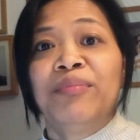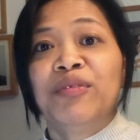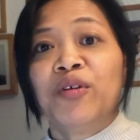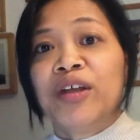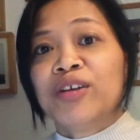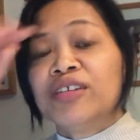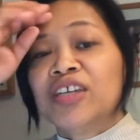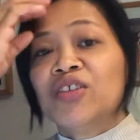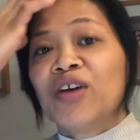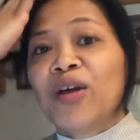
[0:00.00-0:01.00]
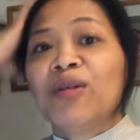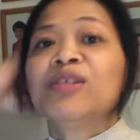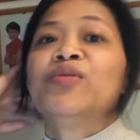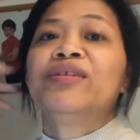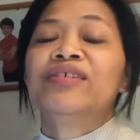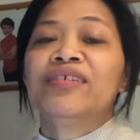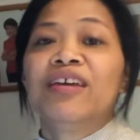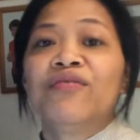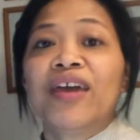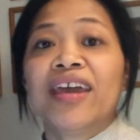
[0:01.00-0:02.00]
before I continue, I also want
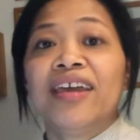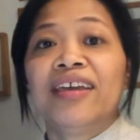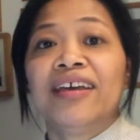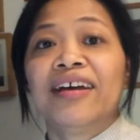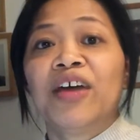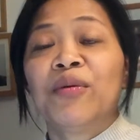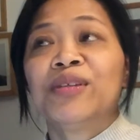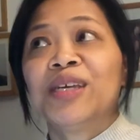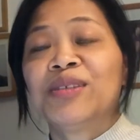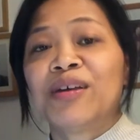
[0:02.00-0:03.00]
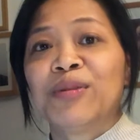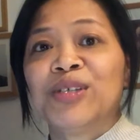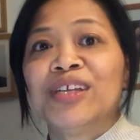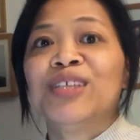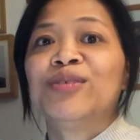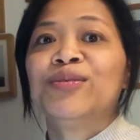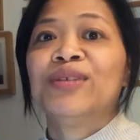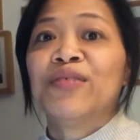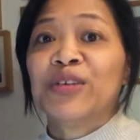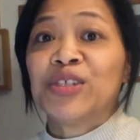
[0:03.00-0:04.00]
to I want to take this opportunity to
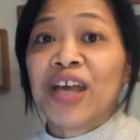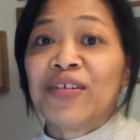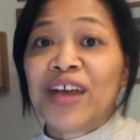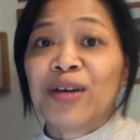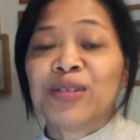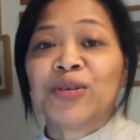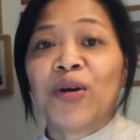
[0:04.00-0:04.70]
give a shout out to